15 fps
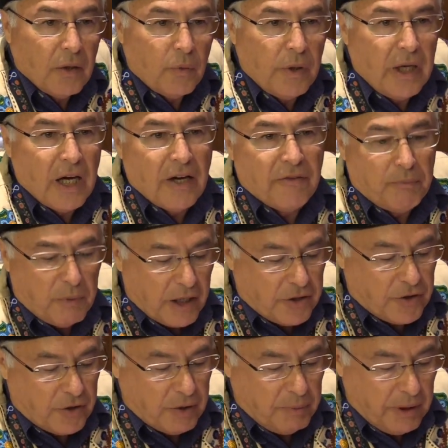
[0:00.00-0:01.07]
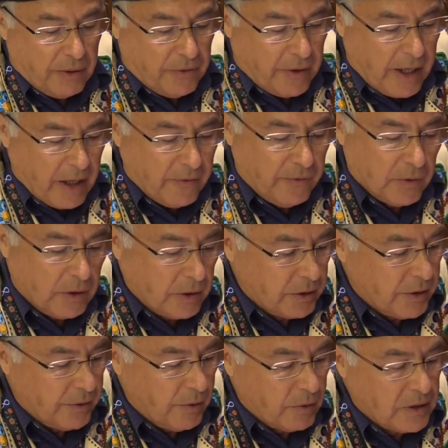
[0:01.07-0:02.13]
We have much to be thankful
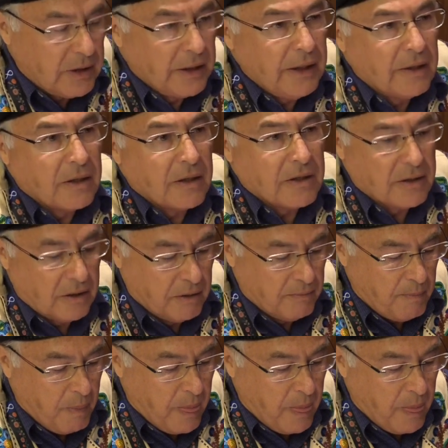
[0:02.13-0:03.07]
to those leaders,